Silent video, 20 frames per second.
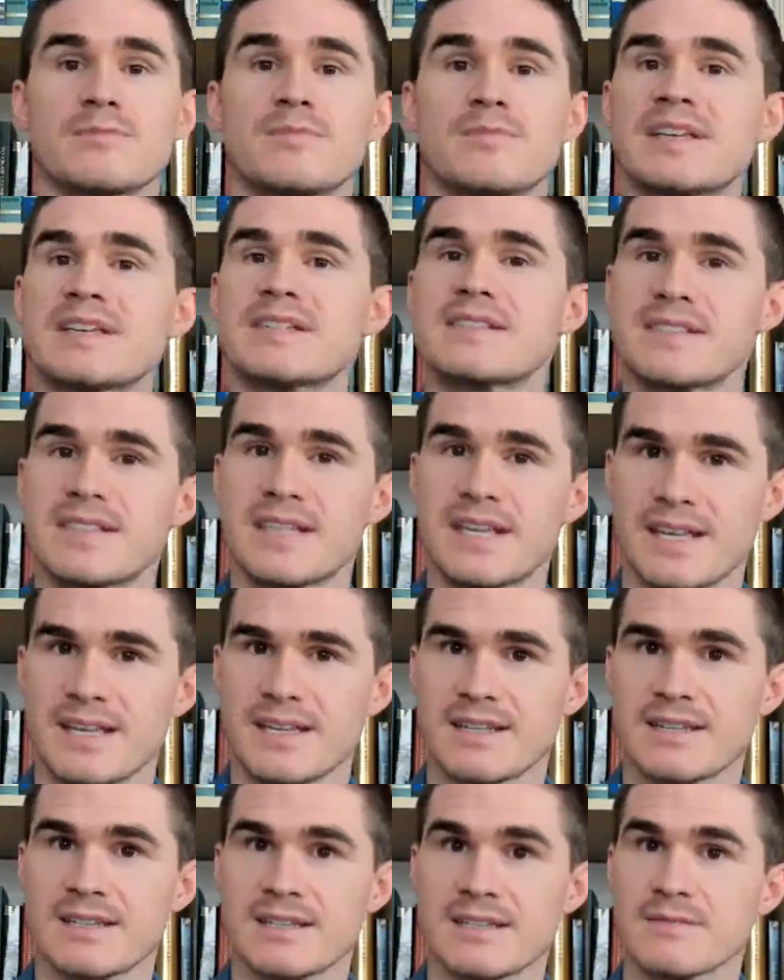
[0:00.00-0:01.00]
be
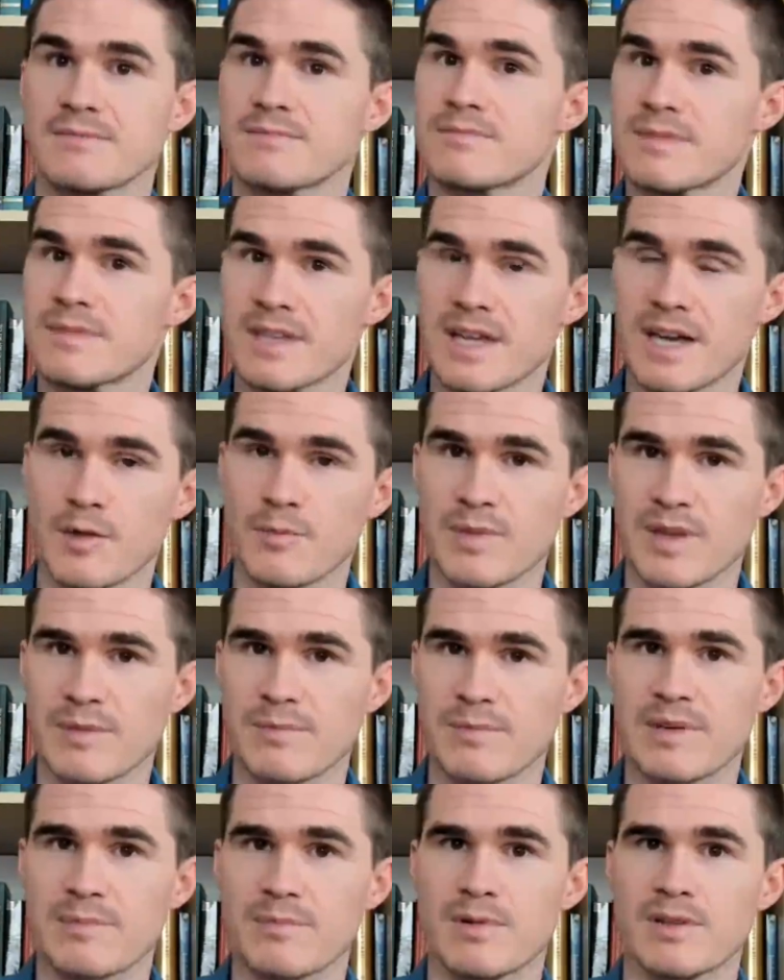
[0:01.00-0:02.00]
seen helping
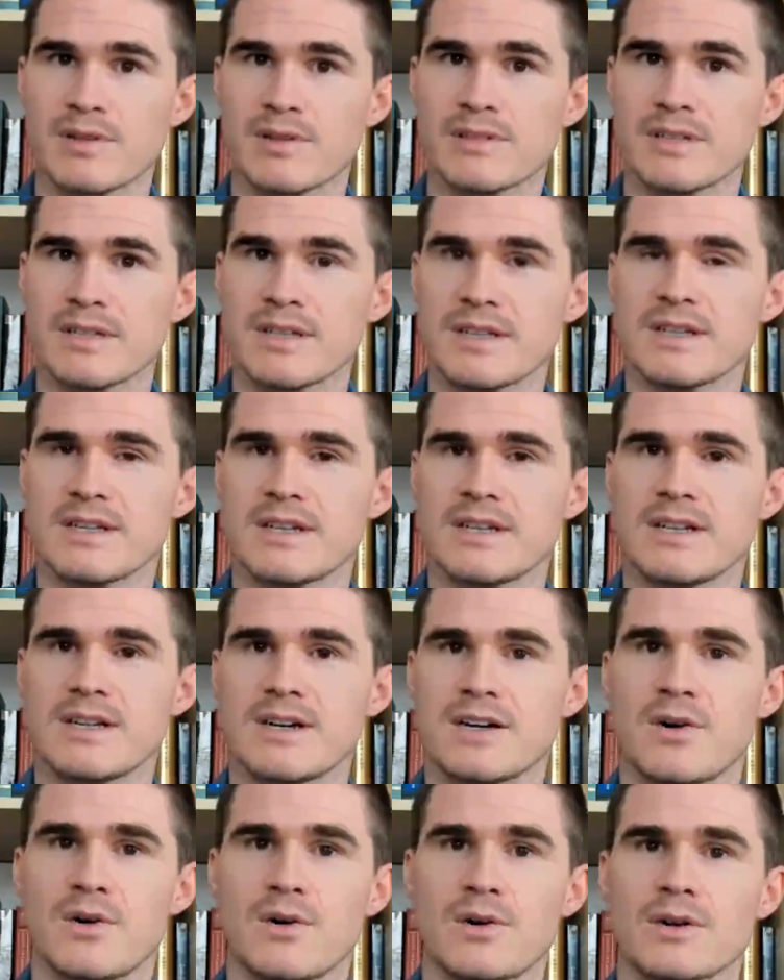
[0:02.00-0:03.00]
people,
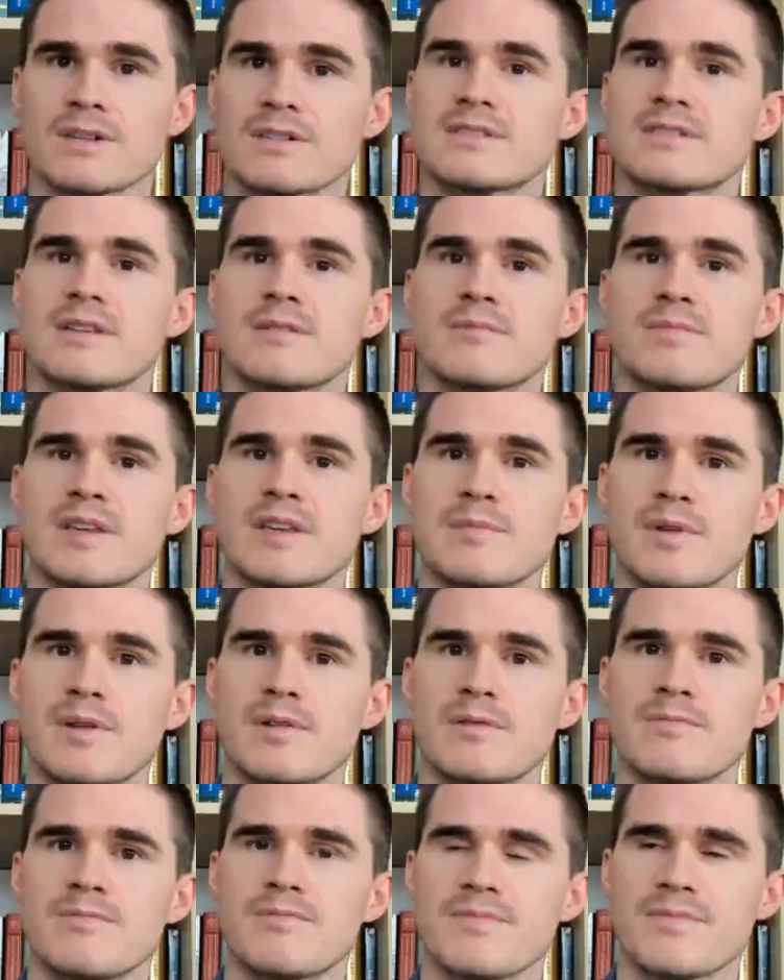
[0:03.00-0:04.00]
or some
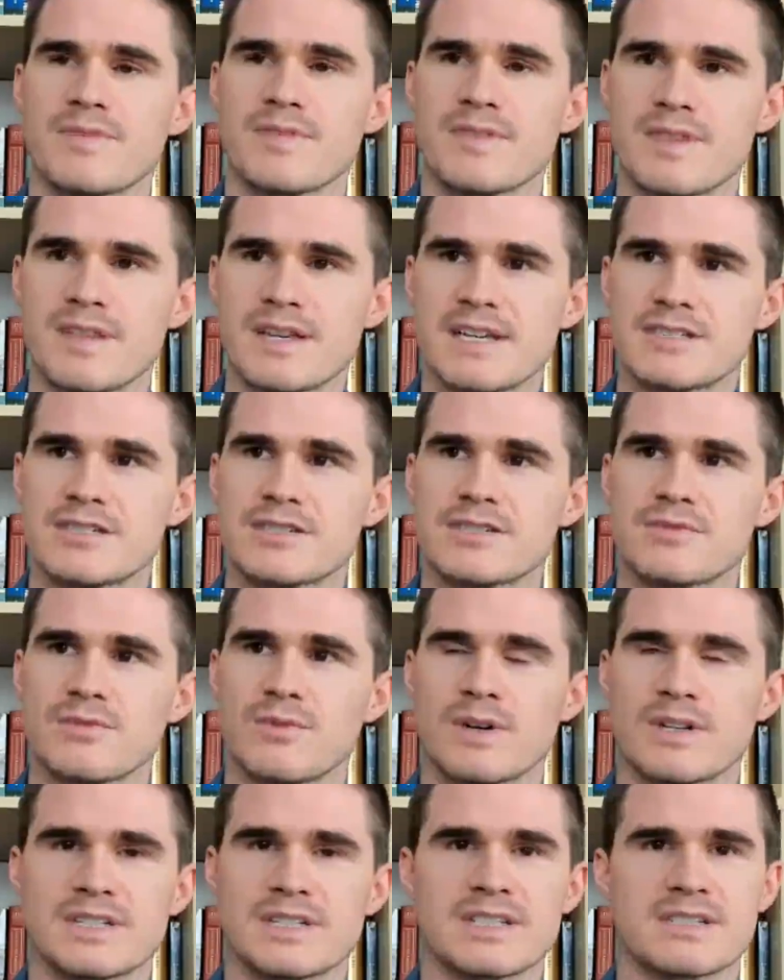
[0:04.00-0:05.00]
people, they just
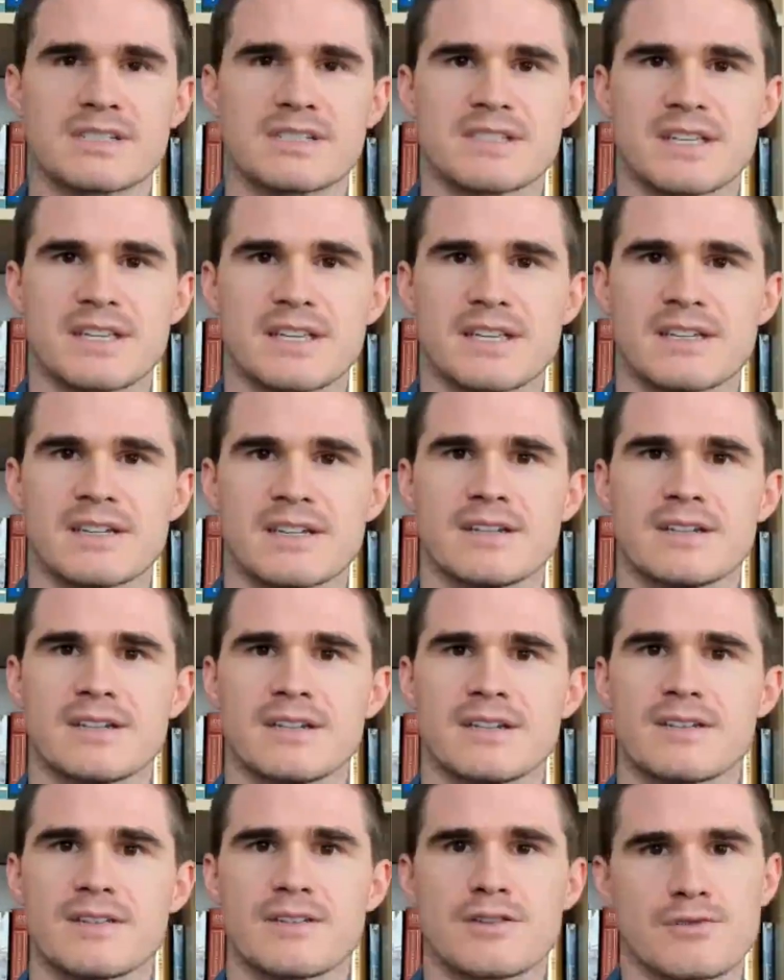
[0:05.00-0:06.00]
want to see
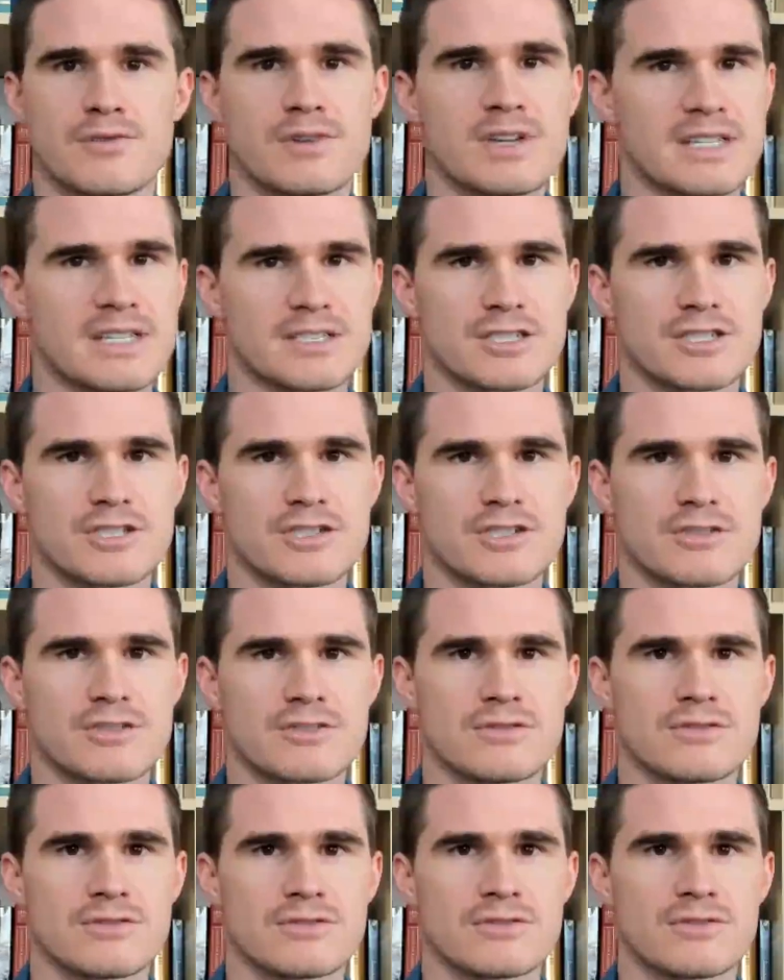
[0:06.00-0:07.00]
the rich
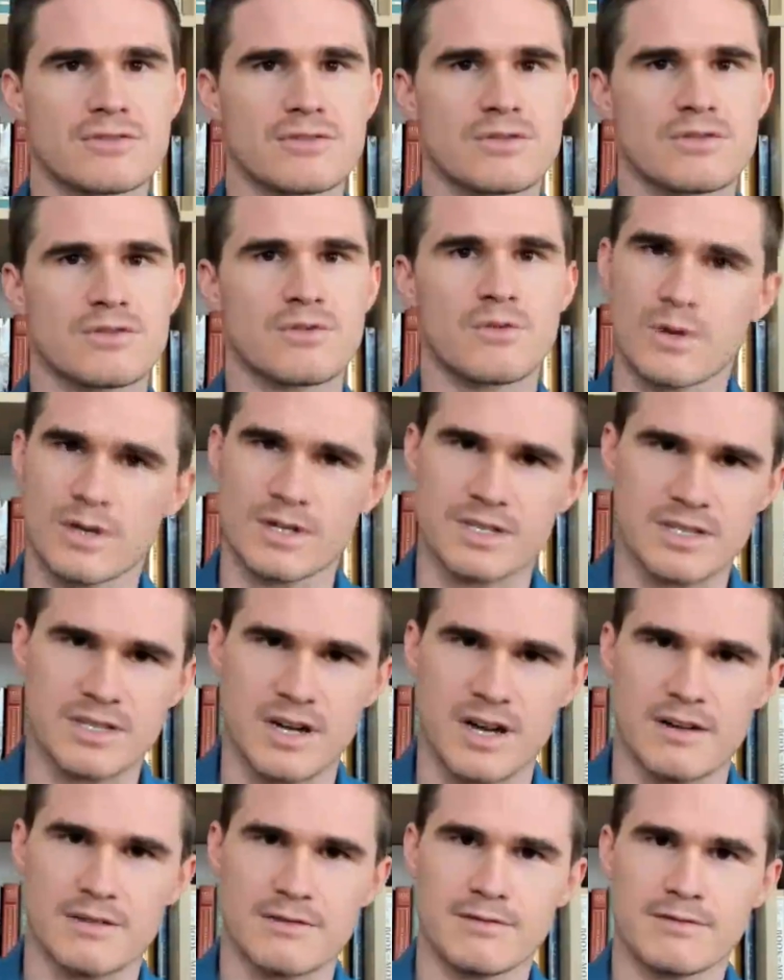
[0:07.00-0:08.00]
worse
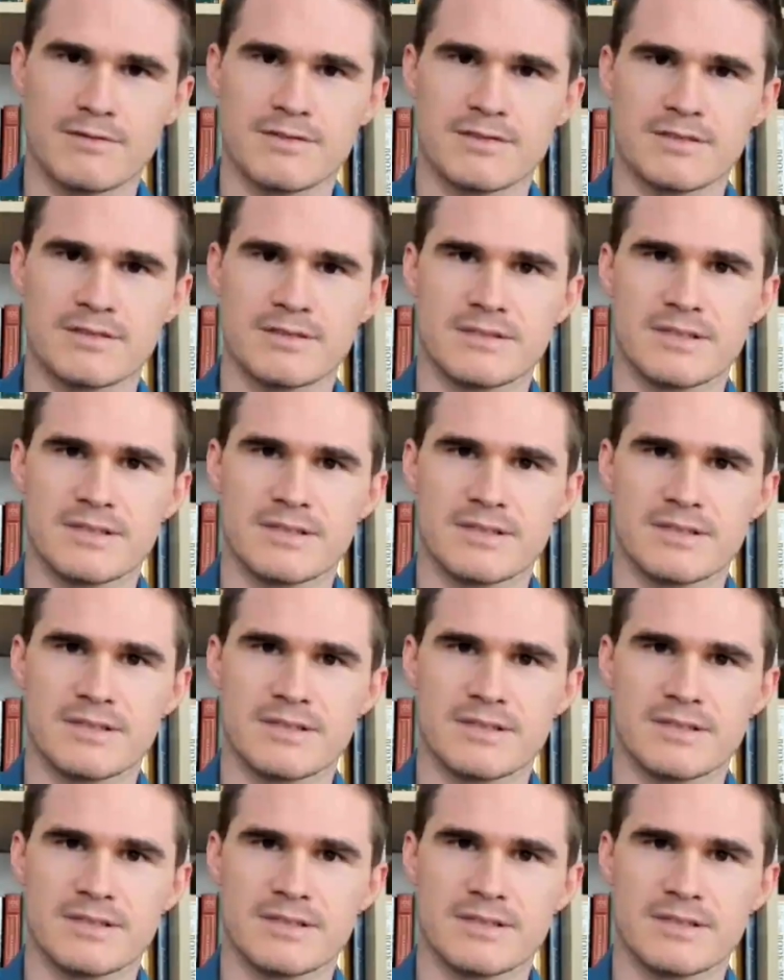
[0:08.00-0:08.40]
off.